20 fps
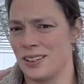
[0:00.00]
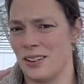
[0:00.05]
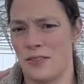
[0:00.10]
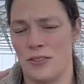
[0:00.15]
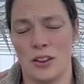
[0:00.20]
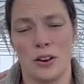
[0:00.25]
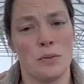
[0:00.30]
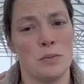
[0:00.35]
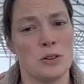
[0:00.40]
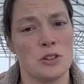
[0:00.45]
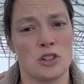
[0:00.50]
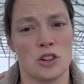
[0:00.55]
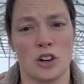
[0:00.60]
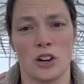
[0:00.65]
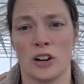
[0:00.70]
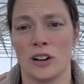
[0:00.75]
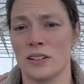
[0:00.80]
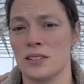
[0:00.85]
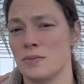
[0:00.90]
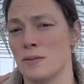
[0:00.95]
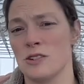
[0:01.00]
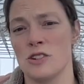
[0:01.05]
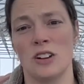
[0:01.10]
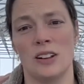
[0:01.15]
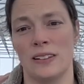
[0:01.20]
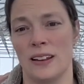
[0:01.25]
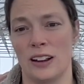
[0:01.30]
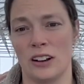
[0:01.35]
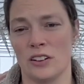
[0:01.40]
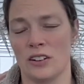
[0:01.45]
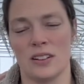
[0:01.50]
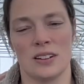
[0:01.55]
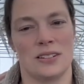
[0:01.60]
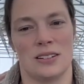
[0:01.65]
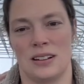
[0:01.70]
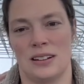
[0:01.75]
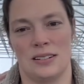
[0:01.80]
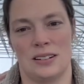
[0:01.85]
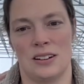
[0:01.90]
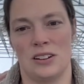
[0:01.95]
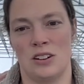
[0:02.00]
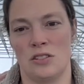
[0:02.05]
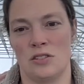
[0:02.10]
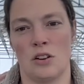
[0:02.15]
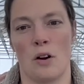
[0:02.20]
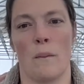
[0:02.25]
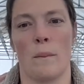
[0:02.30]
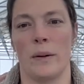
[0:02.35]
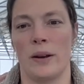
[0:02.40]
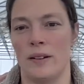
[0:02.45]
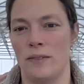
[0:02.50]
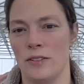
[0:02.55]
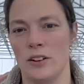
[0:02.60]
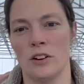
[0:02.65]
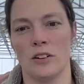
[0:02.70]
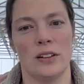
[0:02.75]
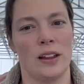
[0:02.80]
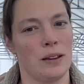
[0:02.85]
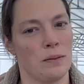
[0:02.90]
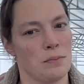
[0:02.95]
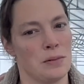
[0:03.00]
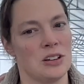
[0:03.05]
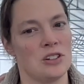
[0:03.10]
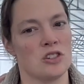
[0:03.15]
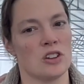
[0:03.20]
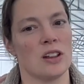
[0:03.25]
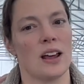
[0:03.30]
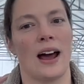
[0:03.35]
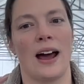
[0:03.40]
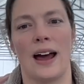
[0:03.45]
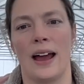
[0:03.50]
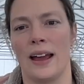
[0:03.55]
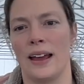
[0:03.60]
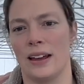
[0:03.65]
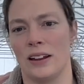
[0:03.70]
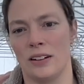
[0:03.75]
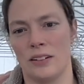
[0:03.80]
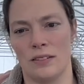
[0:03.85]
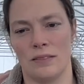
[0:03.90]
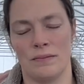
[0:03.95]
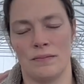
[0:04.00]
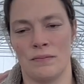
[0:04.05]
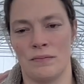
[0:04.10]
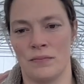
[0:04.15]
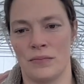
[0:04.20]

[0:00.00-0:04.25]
if they're mature, especially later in the season, you don't, but if you're like mid-July and